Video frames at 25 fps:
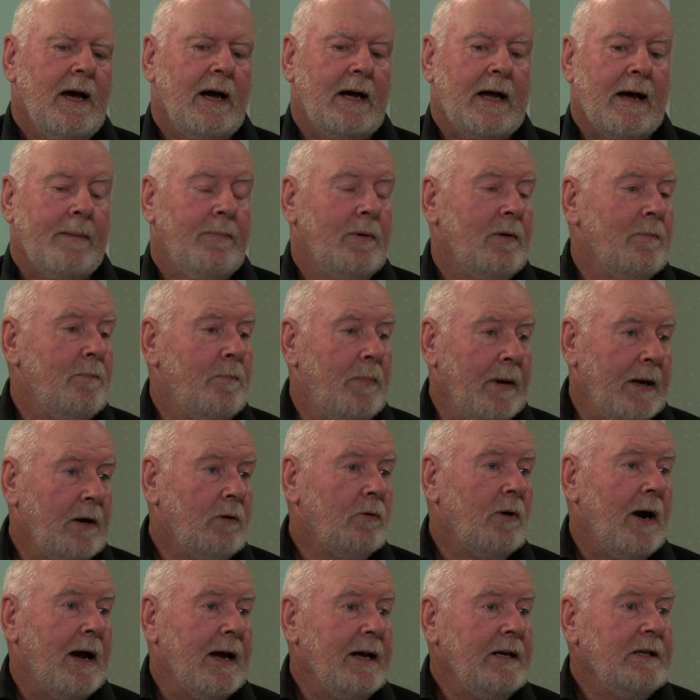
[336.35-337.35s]
A couple of
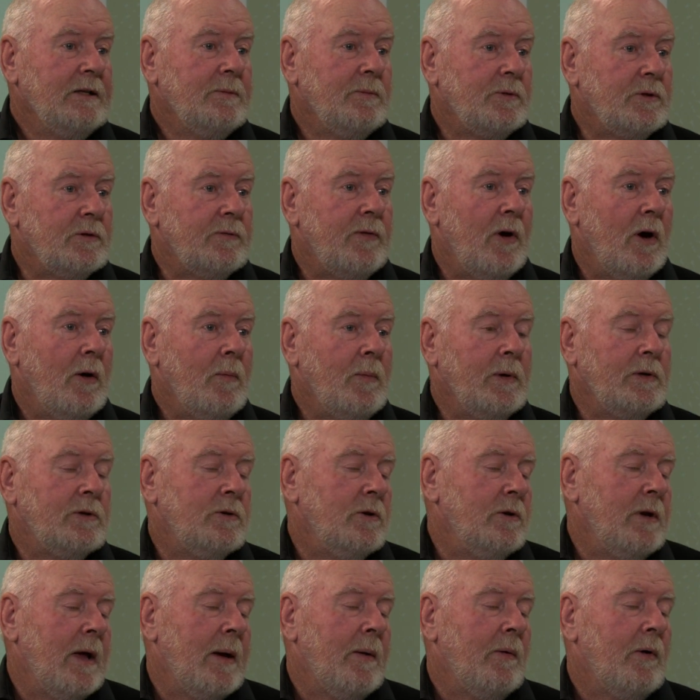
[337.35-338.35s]
big rains, which have helped. We
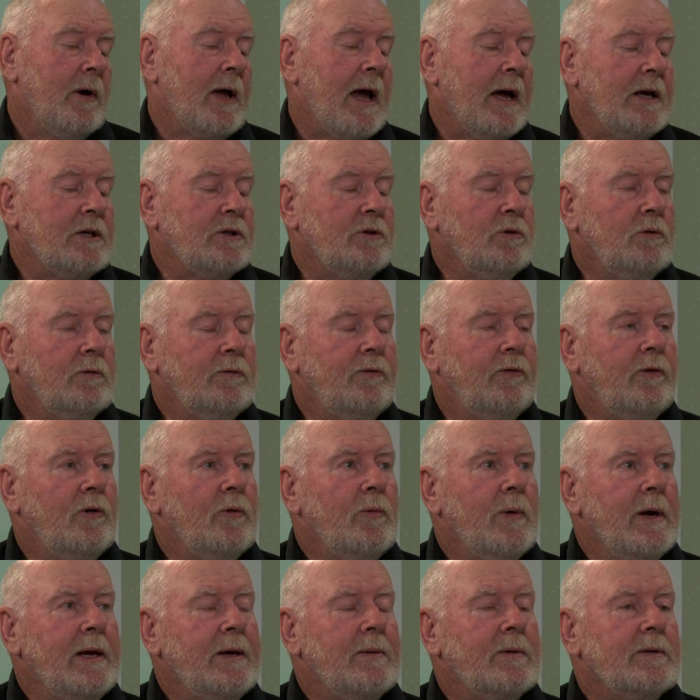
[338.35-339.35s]
turn our irrigation off for
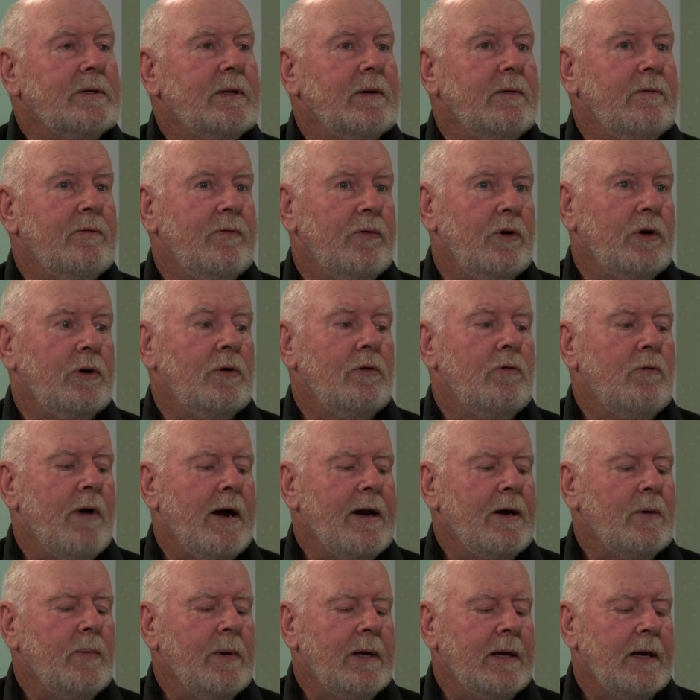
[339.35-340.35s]
a week. We had a very good
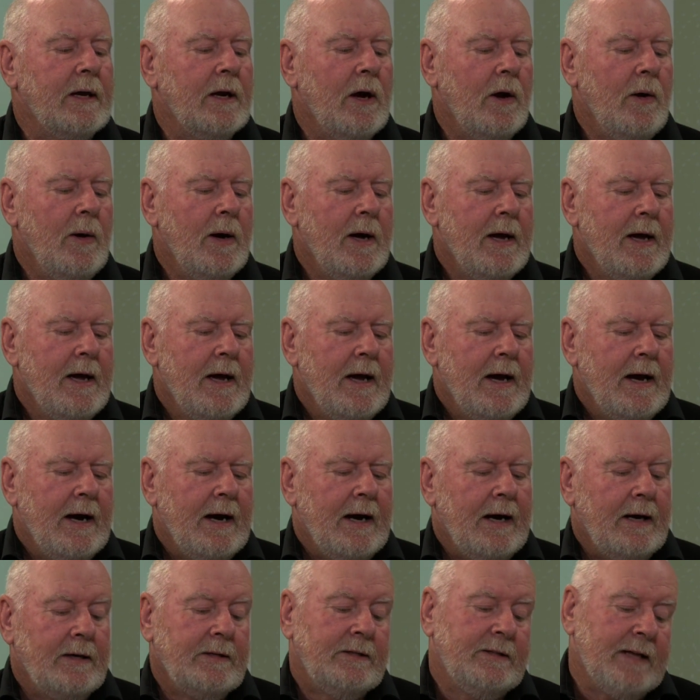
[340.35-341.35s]
rain a week
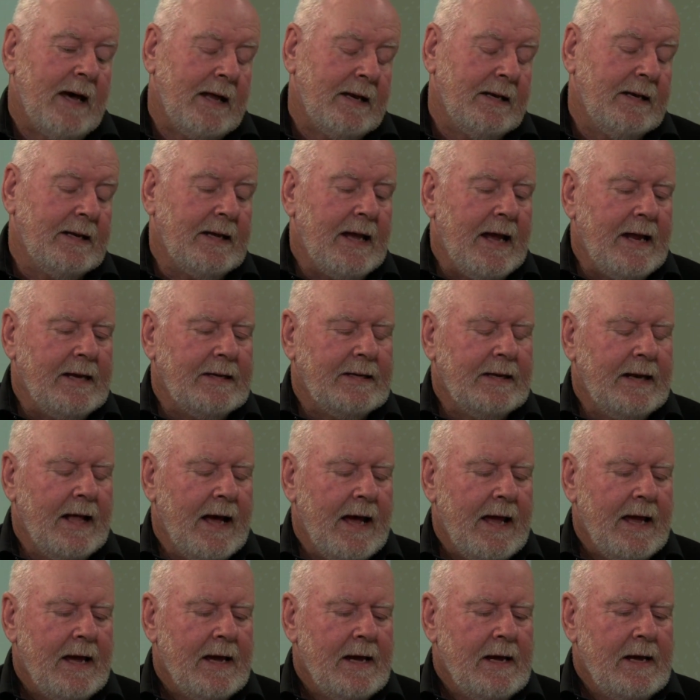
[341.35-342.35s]
ago. Started again
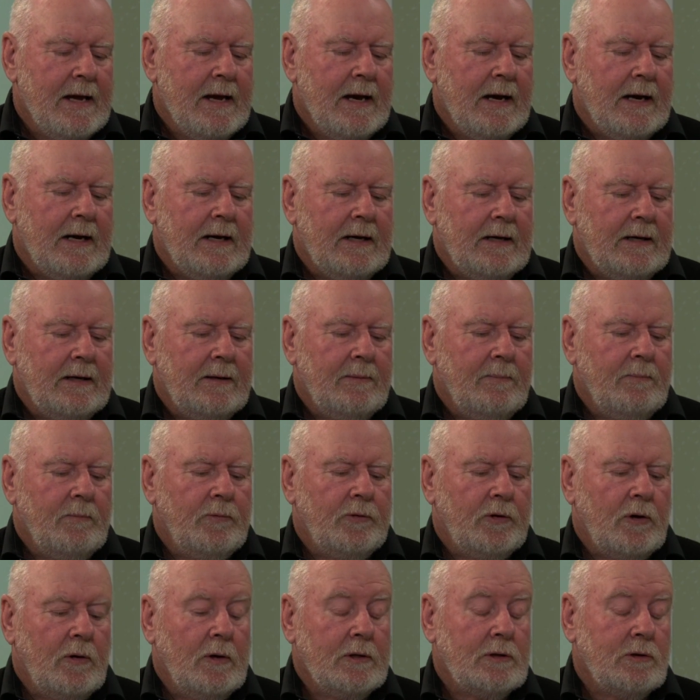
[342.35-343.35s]
today.
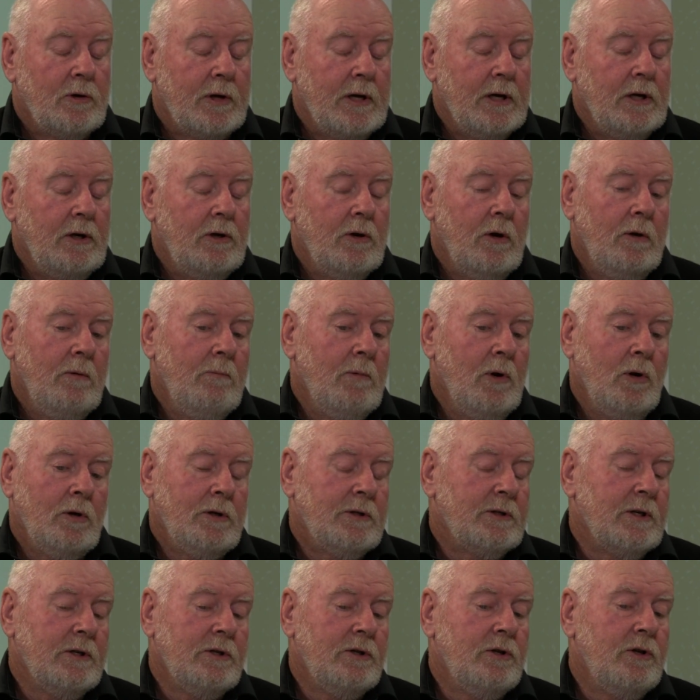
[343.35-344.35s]
So it's looking good.
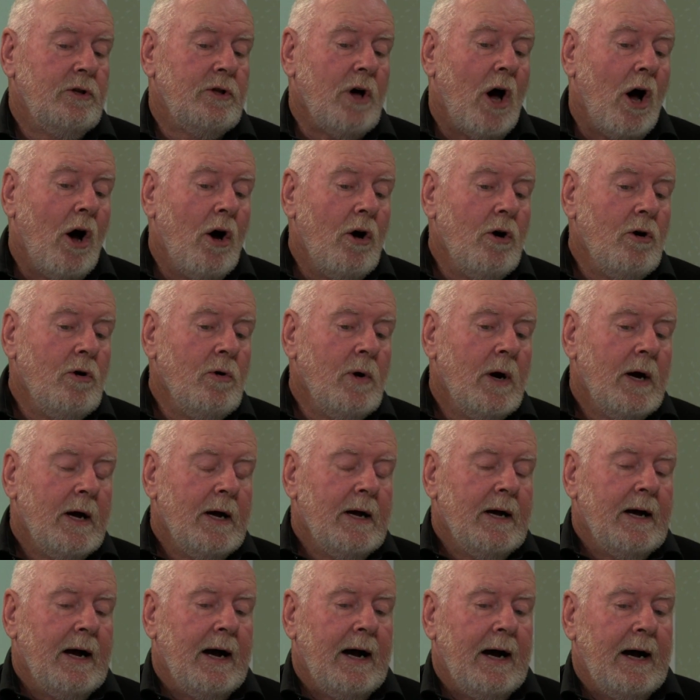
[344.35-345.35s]
Looks as though
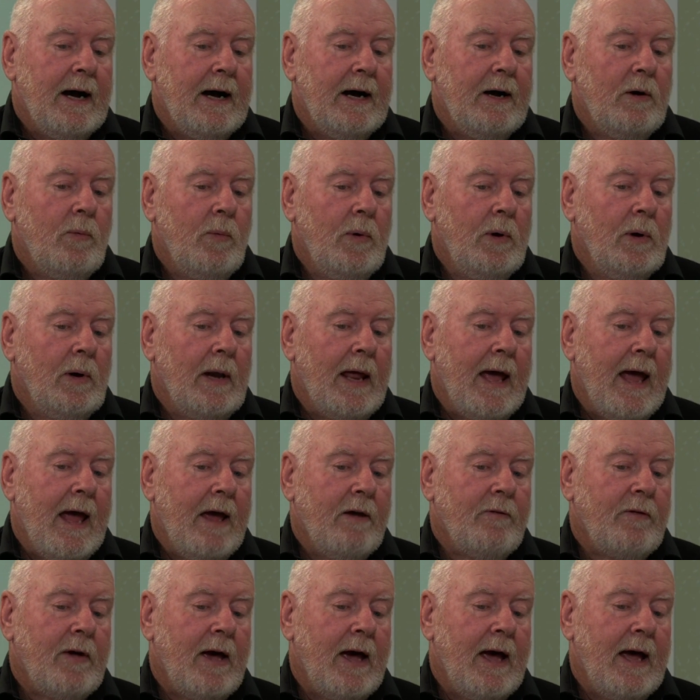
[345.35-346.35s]
we'll
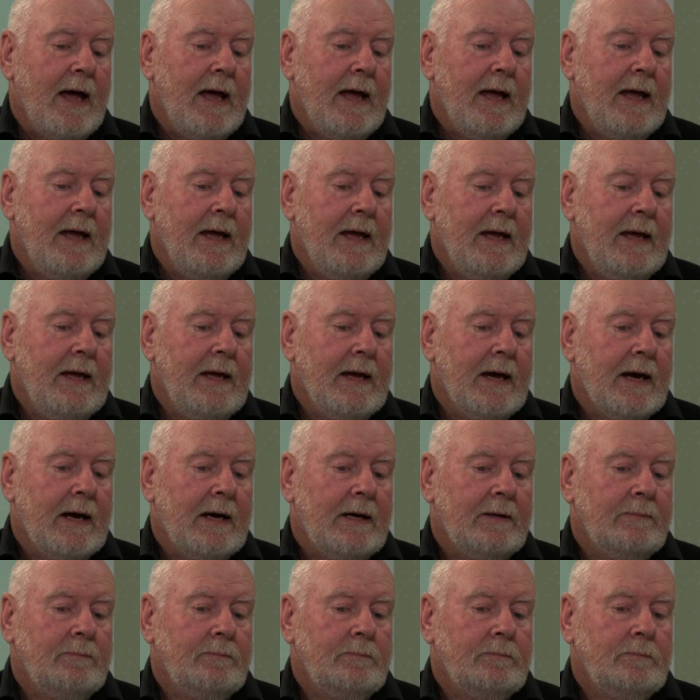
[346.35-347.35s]
have
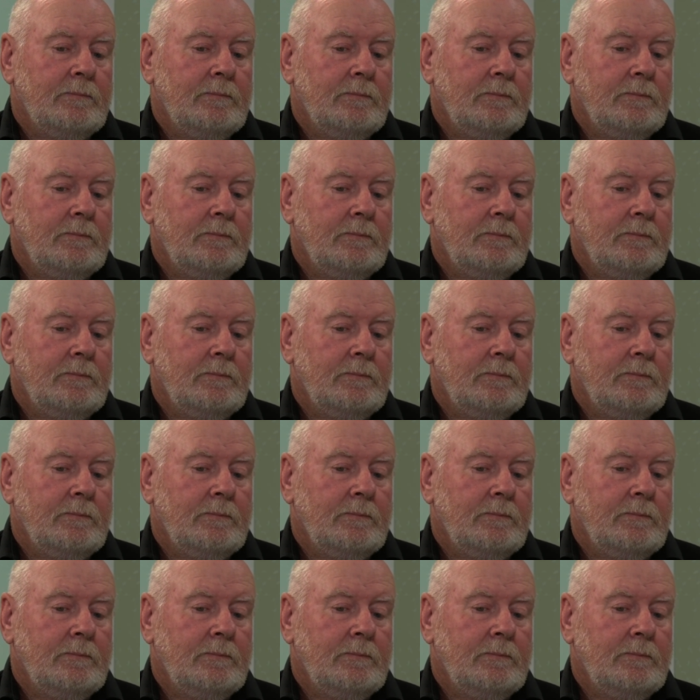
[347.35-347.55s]
a...